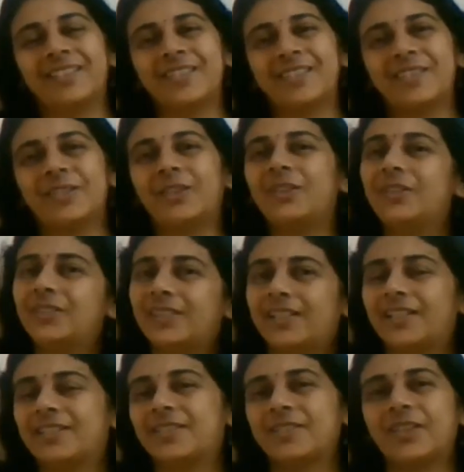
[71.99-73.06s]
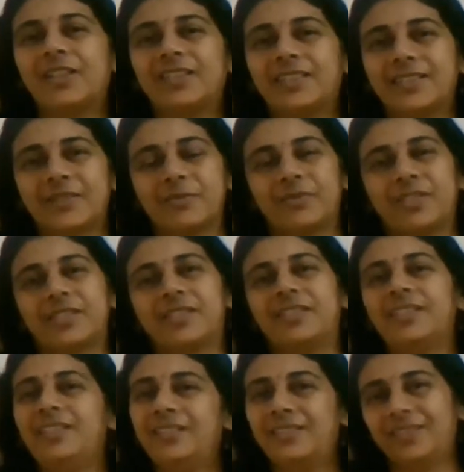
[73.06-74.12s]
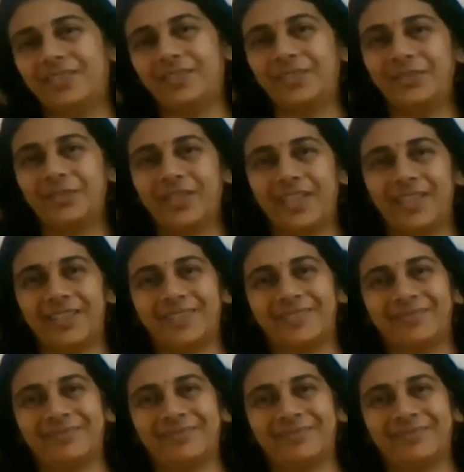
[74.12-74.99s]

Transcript: So let's solve this question today.